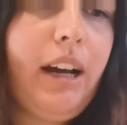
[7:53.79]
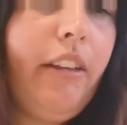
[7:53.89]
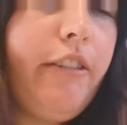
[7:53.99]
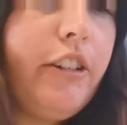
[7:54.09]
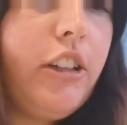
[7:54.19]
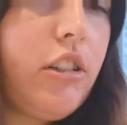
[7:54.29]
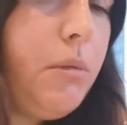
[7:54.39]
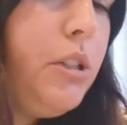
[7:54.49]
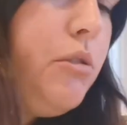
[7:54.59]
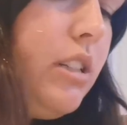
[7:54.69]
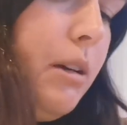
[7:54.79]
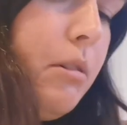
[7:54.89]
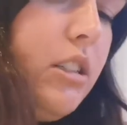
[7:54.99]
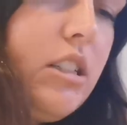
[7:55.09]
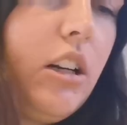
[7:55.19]
out the first time I used it
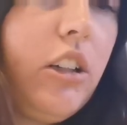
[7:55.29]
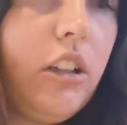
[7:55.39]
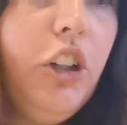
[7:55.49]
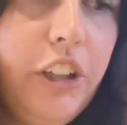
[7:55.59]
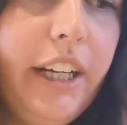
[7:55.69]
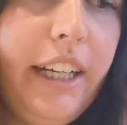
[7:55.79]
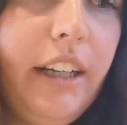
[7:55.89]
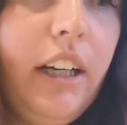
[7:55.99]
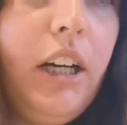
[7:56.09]
because it's like honey,